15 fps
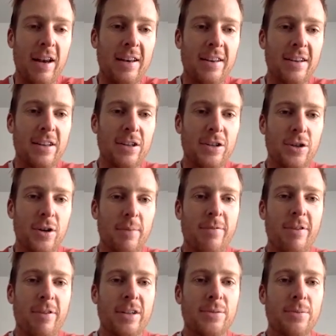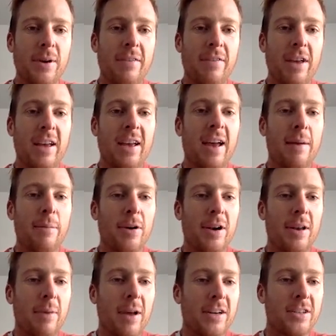did the job for us. Whenever he came on, he
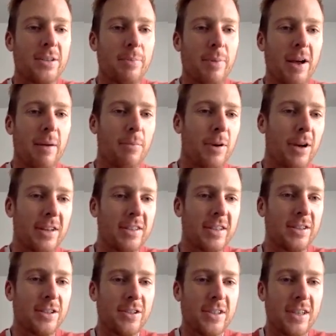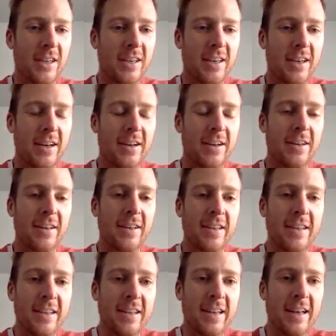managed to pick up wickets, as you see here.
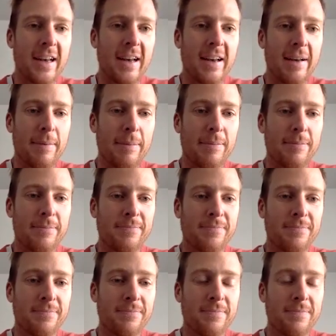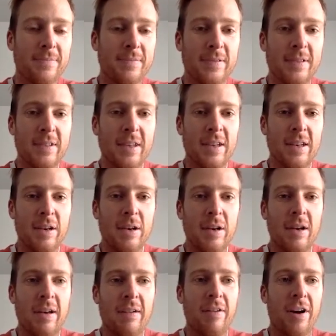A
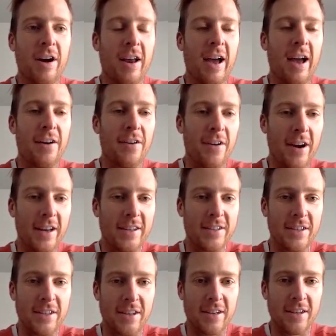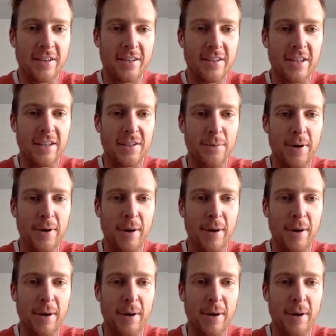very underrated T20